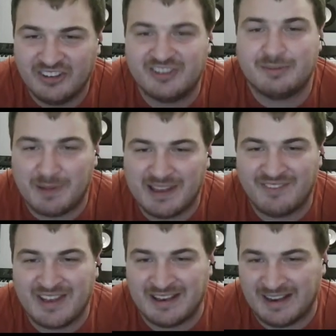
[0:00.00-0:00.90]
Just
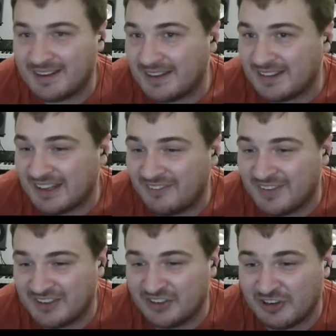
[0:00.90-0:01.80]
ping me in any GitHub
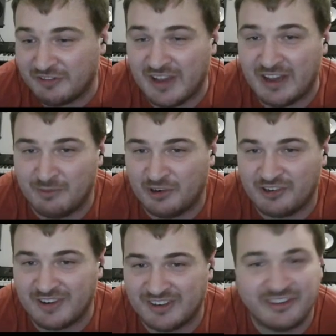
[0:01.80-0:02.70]
issue if you have more
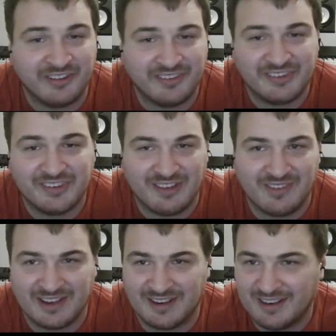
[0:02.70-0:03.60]
questions. I
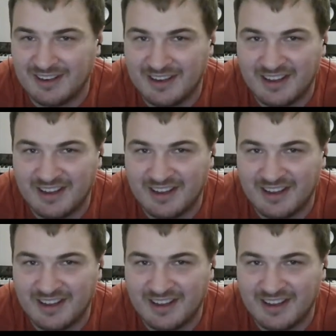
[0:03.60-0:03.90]
mean,